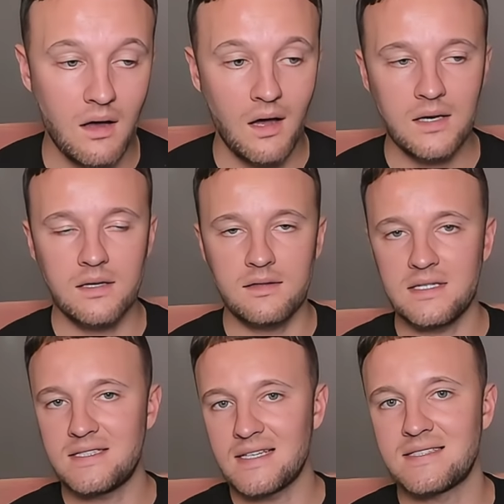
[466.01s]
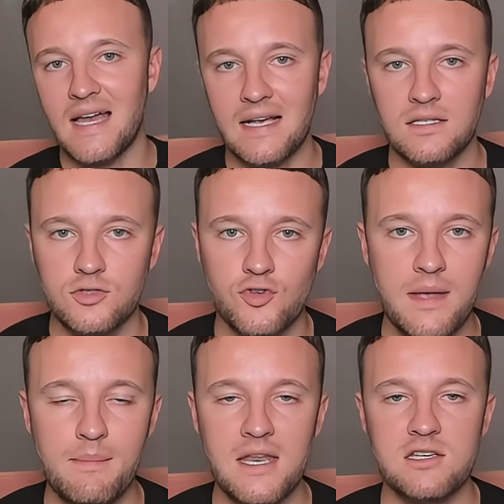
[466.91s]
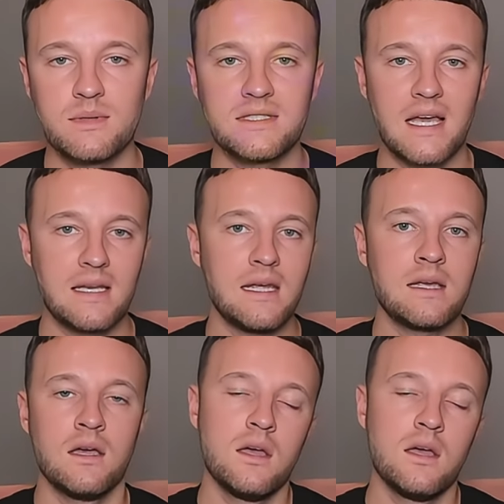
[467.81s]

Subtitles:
on this exact trade management technique